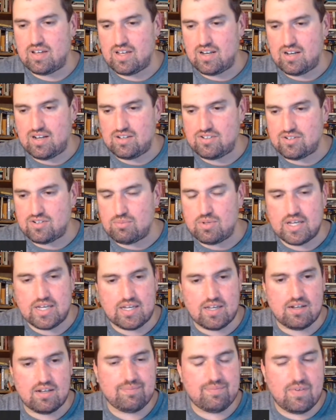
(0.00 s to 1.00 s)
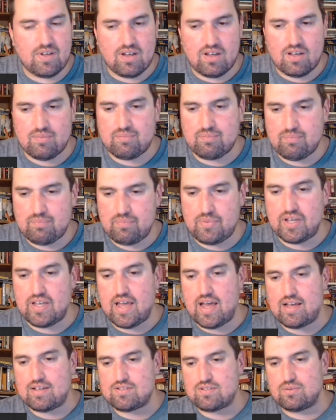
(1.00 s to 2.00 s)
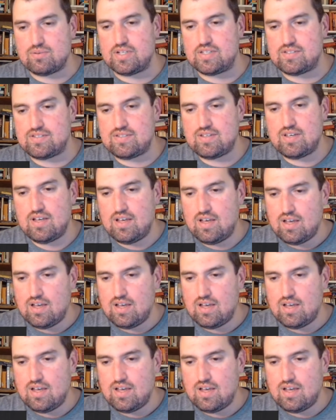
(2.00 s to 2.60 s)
I don't like it. But yeah, so it's